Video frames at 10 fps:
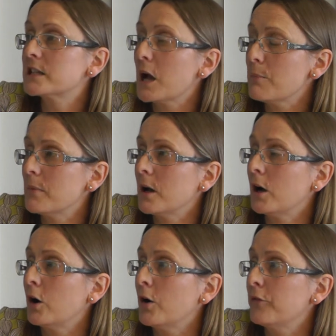And some
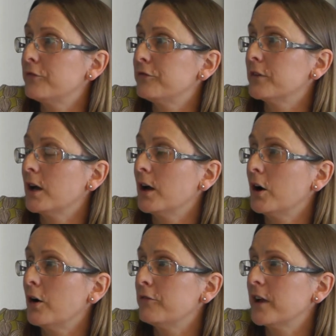of
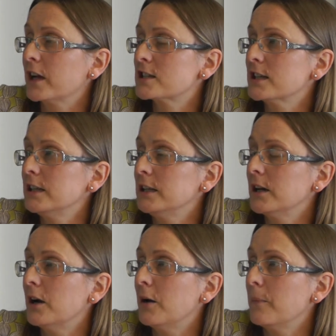
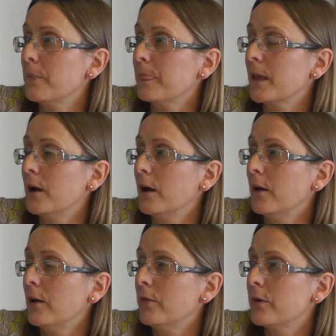actually
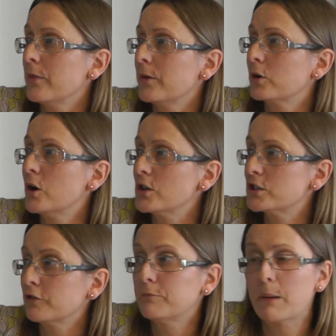the
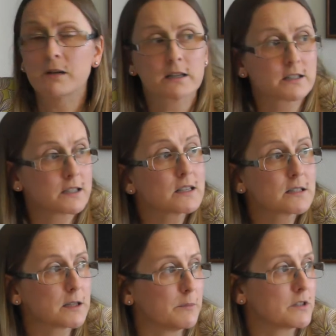costs of public
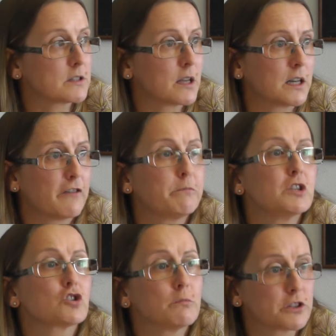systems that have
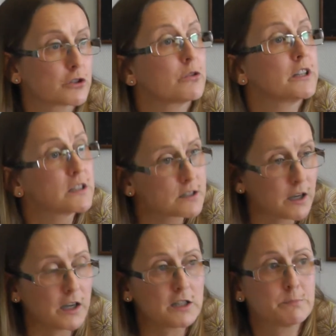been so much
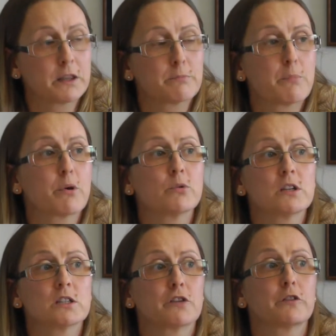criticized by the
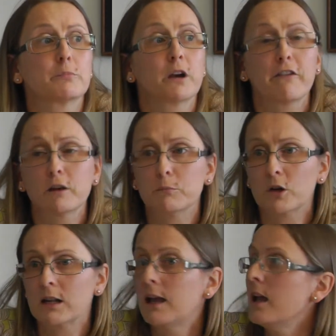proponents of the private
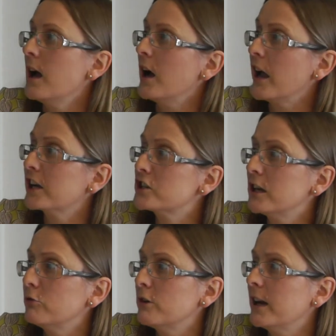model are
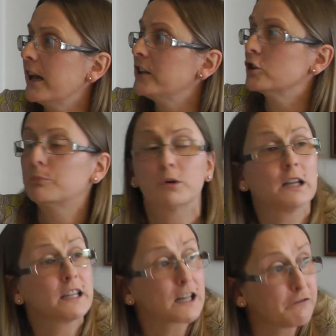actually related to
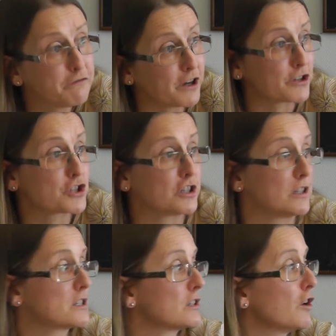political
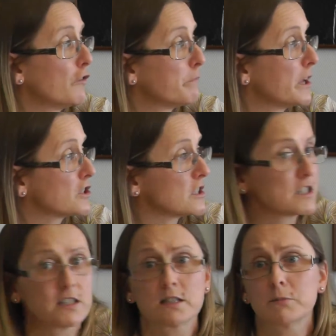functions of
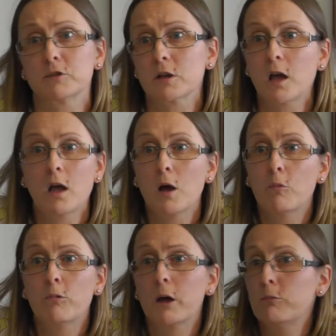pension systems,
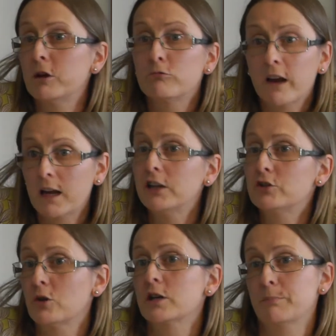where we
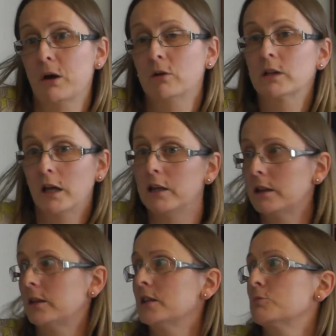rarely talk about,
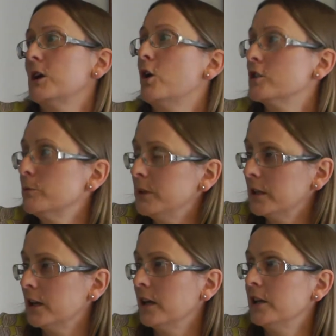and this will also
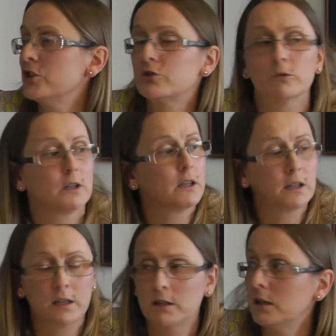be an issue
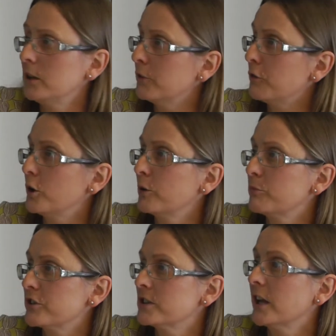in the
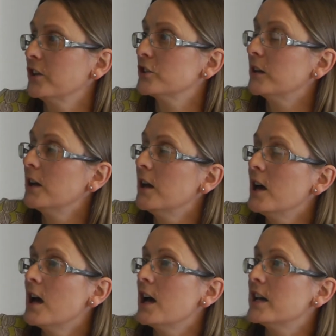following presentation.
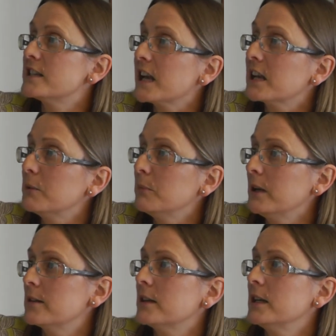A second
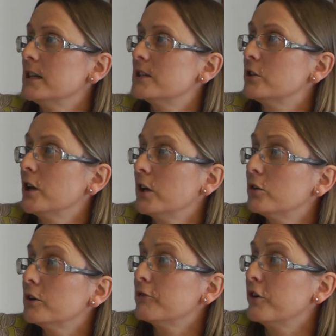myth is a
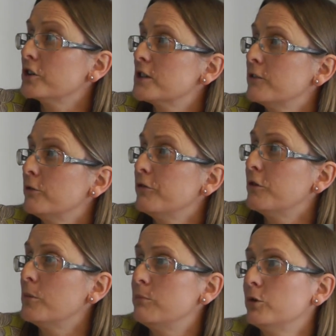universal
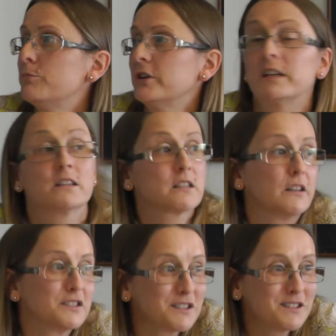reform blueprint
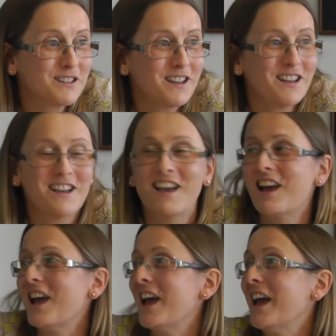exists,
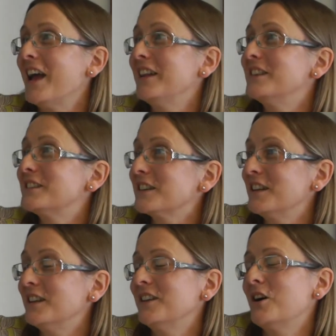and
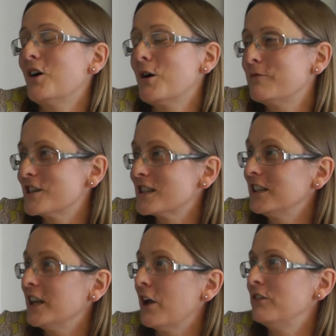
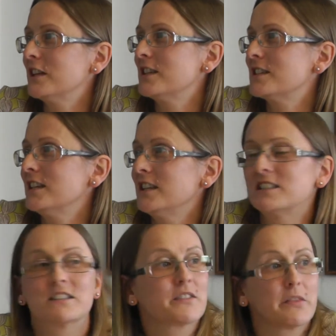obviously the evidence
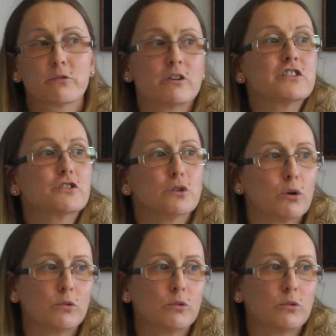is that there is